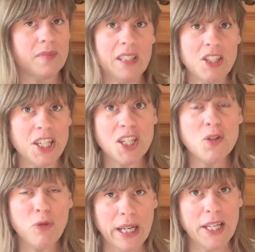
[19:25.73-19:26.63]
She does a
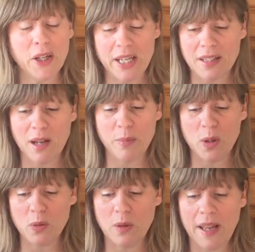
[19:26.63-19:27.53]
really good
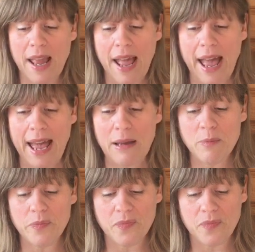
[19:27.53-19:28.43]
example.
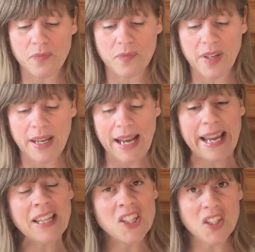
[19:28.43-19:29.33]
Um,
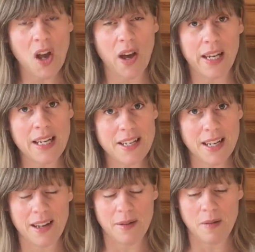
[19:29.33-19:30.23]
inside
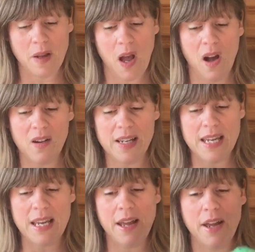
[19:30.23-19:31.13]

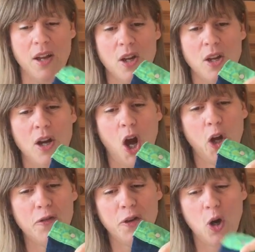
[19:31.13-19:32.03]
I
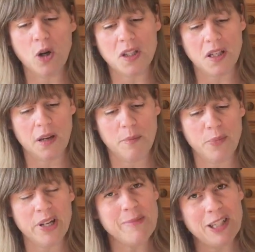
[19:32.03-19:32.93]
overlocked
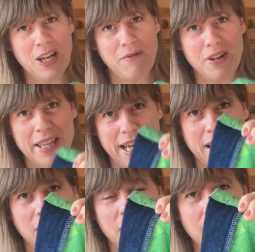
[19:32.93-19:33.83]
pretty much everything.